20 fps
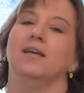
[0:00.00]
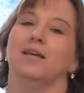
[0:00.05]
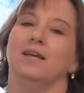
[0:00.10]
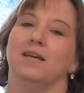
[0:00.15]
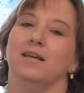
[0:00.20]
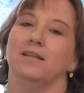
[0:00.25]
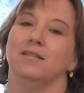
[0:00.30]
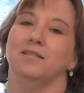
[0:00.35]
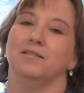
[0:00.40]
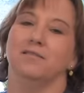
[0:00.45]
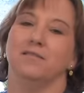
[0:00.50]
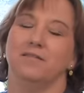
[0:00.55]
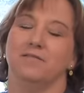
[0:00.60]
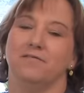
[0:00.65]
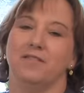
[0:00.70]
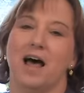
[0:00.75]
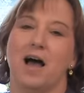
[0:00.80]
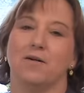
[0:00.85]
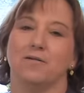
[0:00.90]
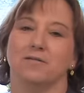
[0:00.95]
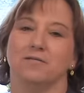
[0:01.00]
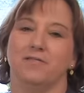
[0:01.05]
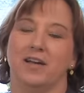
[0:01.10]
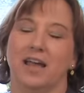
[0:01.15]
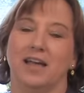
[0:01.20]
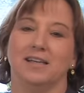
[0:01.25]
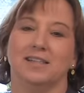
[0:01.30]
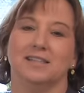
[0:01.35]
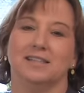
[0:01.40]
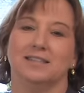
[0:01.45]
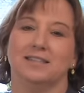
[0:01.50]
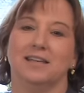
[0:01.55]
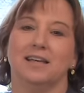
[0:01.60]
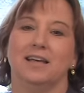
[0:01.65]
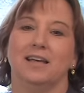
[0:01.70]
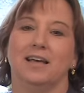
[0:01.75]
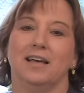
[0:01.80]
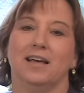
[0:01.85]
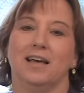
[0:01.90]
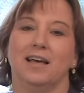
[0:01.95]
in the flower vase.
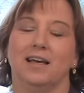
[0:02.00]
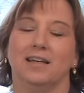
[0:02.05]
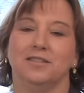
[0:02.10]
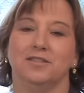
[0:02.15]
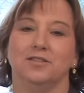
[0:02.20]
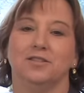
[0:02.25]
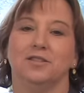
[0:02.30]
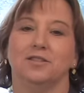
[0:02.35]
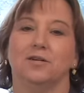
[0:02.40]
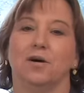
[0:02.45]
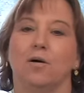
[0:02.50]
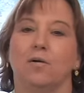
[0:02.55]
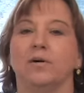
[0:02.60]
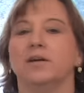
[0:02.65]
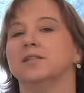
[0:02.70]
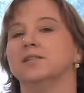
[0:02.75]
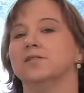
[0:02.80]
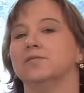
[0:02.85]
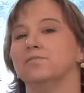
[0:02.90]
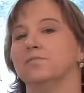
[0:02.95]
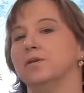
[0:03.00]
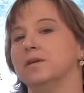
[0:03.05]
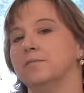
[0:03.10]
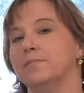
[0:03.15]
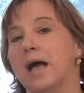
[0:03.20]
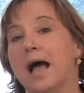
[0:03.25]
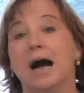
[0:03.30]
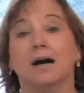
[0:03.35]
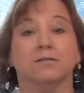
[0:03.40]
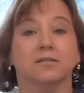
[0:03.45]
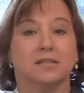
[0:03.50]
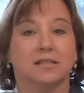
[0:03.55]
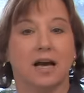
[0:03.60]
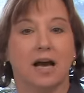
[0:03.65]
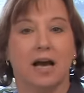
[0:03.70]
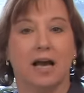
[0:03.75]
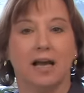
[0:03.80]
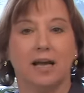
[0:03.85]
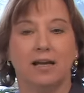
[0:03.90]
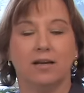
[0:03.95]
And you can always put them
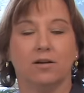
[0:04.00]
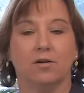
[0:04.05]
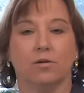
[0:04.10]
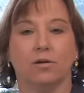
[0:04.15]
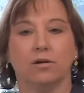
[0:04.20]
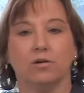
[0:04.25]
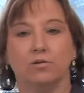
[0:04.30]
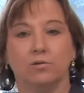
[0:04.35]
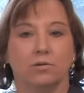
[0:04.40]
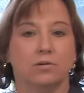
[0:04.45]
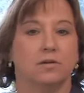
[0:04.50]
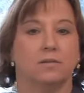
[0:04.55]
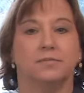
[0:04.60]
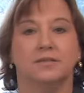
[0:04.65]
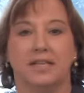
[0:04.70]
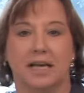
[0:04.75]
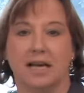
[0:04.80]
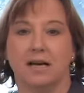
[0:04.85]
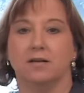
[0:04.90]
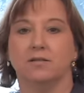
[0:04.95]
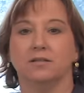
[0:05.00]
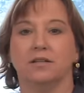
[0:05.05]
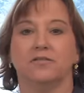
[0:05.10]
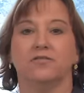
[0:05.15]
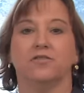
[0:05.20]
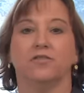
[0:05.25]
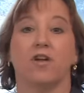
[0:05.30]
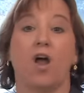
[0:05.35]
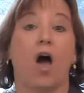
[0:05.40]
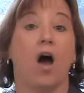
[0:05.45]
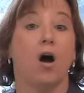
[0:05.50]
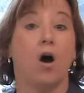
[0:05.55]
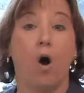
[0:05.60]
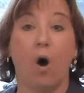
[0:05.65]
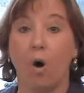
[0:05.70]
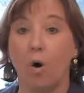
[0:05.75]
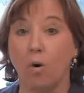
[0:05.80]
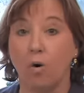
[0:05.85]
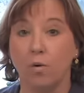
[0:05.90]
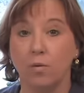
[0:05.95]
outside or cool them down if you're not
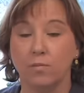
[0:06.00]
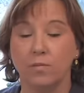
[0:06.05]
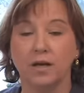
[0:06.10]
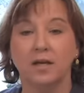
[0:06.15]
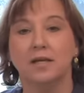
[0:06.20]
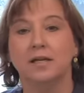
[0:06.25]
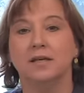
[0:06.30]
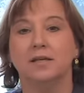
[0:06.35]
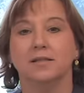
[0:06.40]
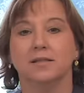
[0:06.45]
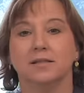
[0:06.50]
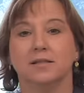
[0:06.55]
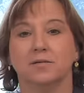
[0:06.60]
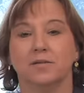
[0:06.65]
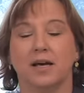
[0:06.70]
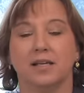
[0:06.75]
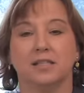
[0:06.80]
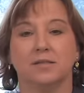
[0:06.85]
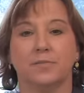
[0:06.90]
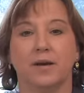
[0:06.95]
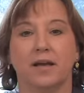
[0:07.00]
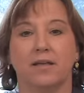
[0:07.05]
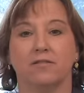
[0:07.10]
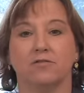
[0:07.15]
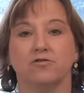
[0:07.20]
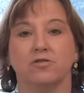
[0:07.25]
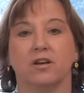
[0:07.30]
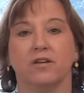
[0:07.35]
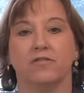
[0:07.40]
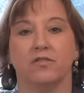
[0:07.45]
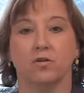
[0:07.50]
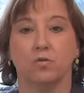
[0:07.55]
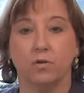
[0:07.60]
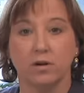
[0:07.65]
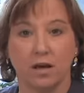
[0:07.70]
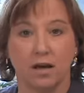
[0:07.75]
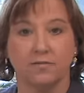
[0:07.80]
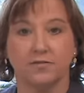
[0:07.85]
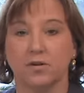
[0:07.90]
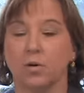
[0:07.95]
home. So that's my other trick. If you're
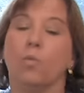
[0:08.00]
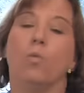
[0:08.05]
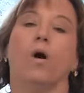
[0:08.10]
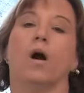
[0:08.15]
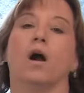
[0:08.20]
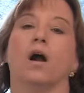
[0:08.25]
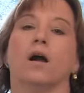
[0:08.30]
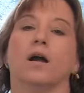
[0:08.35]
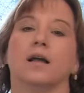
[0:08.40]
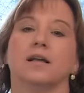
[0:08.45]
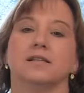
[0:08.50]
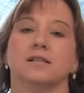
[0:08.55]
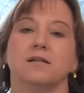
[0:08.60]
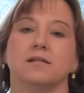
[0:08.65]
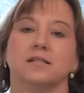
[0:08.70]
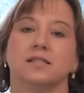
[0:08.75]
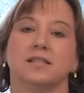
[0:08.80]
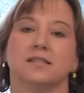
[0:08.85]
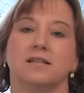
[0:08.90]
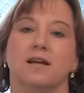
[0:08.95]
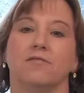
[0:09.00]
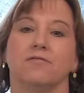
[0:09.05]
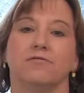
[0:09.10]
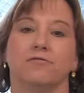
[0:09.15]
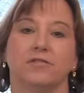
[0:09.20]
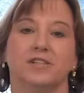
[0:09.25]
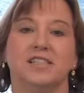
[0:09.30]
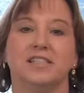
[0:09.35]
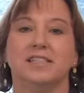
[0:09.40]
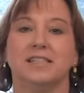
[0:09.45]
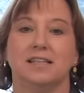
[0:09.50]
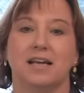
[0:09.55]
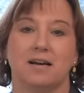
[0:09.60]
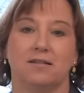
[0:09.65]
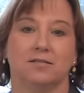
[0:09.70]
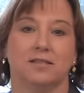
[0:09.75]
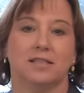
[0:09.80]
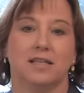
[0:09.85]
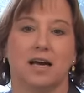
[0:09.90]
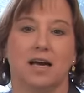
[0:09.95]
going off to work, as long as it's not freezing
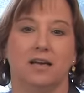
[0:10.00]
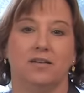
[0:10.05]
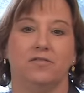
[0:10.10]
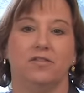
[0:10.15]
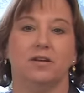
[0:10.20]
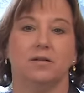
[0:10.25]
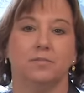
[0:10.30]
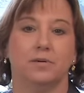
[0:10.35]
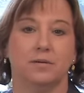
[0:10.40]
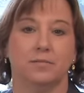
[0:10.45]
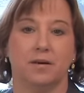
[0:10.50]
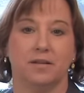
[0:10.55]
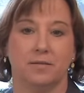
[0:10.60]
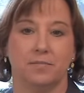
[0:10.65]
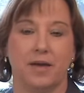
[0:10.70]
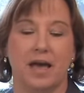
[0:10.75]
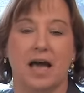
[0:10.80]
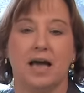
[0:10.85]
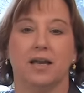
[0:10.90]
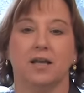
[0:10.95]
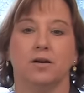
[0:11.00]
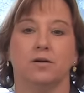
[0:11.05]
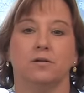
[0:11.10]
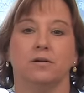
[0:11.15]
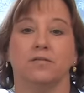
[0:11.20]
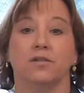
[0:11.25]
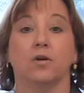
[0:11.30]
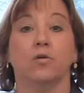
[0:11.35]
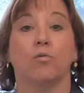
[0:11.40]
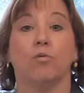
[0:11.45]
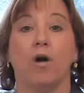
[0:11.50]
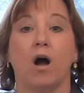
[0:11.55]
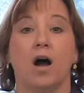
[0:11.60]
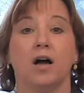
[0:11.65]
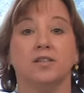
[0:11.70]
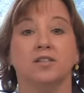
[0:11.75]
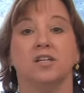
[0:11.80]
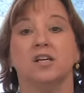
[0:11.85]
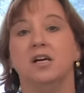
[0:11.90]
outside, if you can put them on the patio or in the garage